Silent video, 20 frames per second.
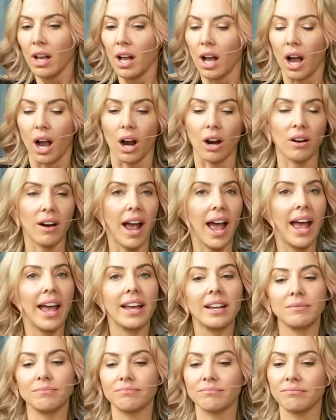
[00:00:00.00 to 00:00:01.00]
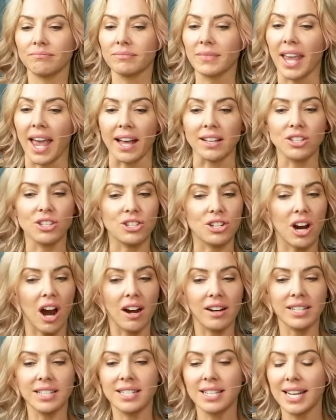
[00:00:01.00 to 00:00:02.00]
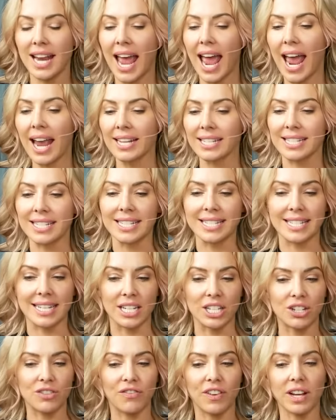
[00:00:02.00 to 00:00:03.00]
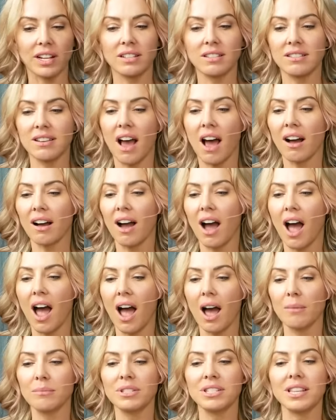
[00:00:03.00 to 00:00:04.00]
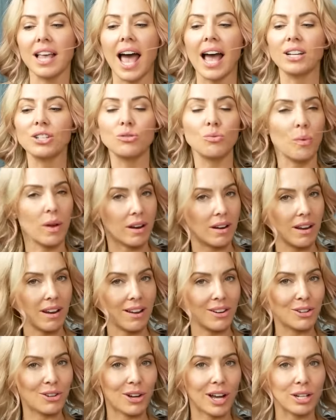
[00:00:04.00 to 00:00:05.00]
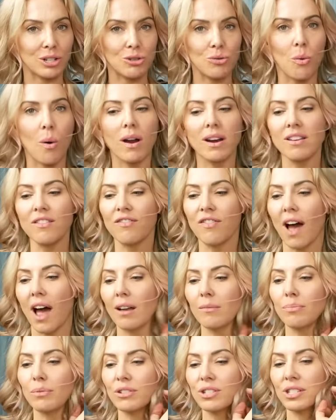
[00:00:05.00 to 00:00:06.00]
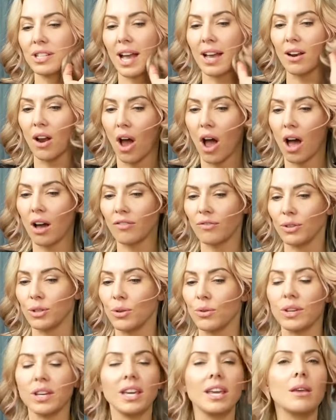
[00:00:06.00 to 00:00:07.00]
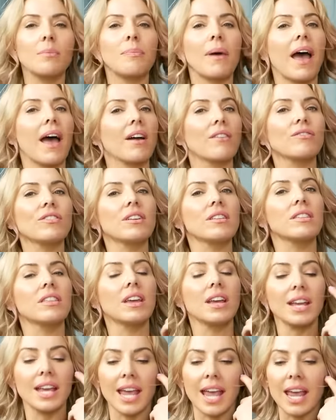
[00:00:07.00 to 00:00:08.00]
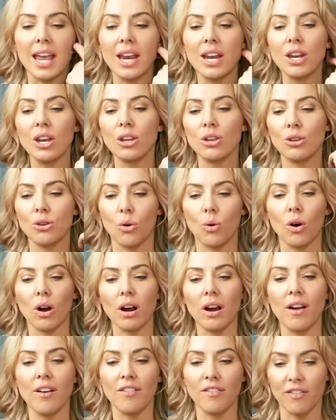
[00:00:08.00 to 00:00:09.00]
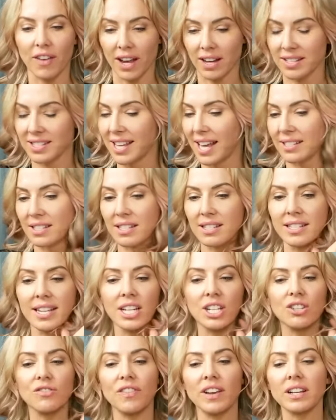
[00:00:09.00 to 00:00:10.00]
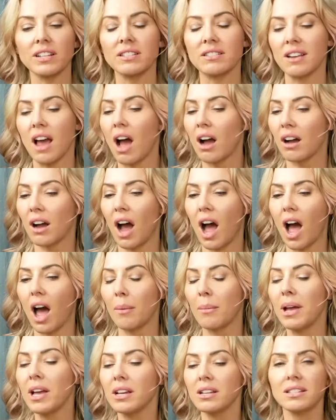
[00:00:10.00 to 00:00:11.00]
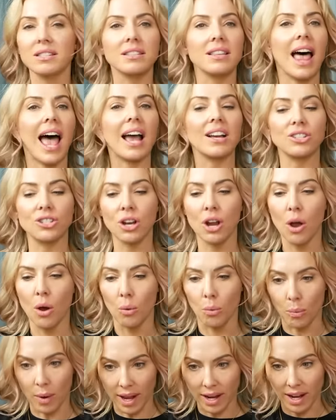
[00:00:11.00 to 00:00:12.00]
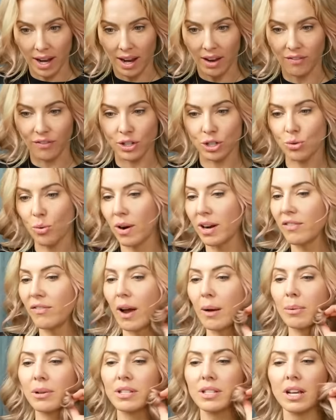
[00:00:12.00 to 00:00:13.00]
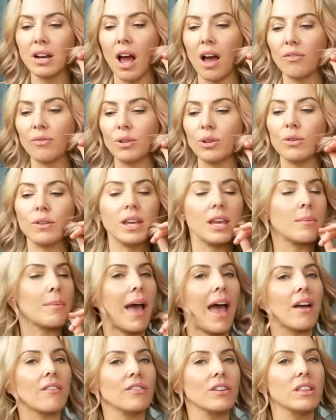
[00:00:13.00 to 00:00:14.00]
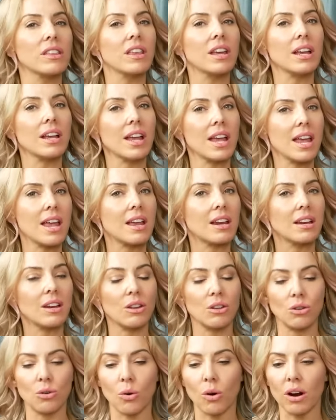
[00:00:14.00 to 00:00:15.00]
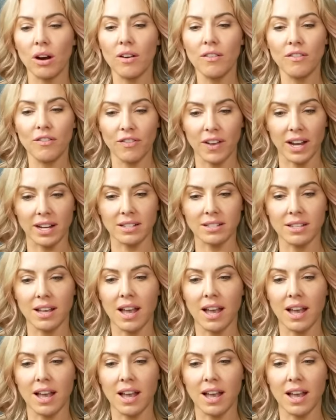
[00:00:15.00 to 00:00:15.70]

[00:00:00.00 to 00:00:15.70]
All right. Get started today. It's STITCHFIX.com/Whitney, and you'll get 25% off when you keep everything in your fix. That's STITCHFIX.com/Whitney for 25% off when you keep everything in your fix.